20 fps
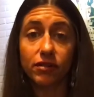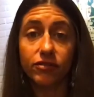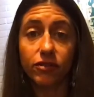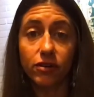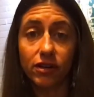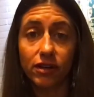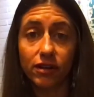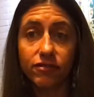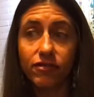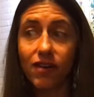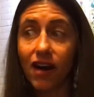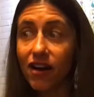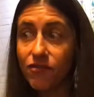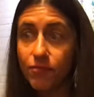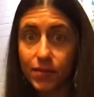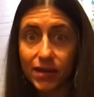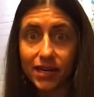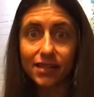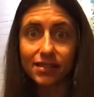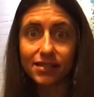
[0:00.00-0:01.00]
for 5
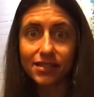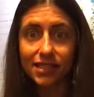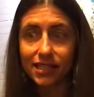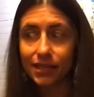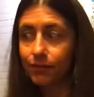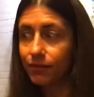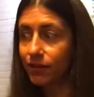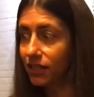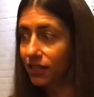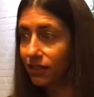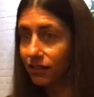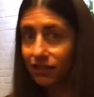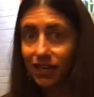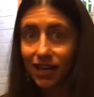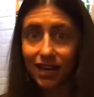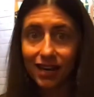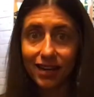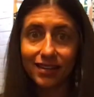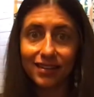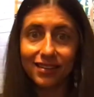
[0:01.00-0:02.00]
minutes and I'm like,
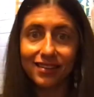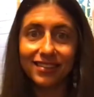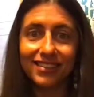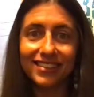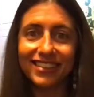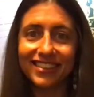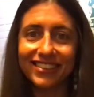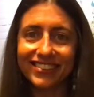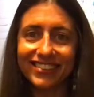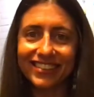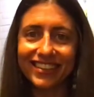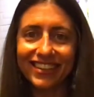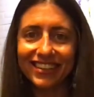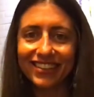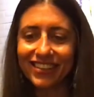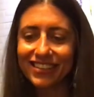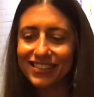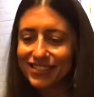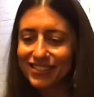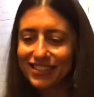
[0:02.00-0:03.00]
okay, you know, like
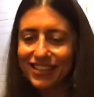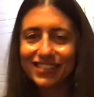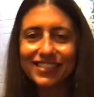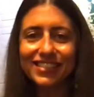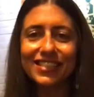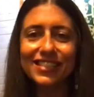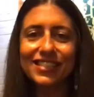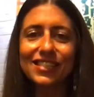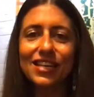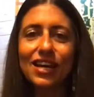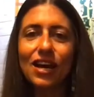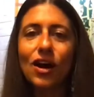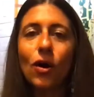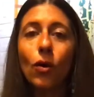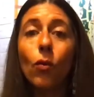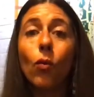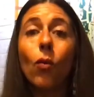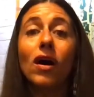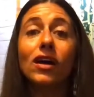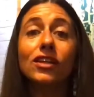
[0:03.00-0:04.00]
let's just
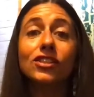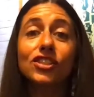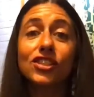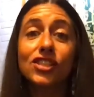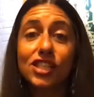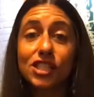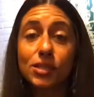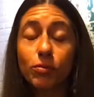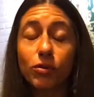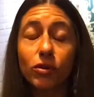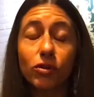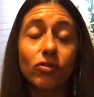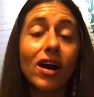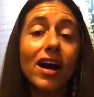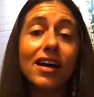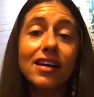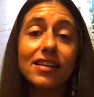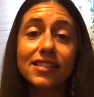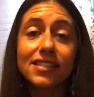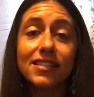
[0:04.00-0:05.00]
watch this
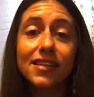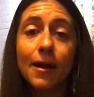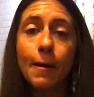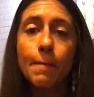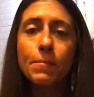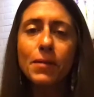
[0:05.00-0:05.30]
progress.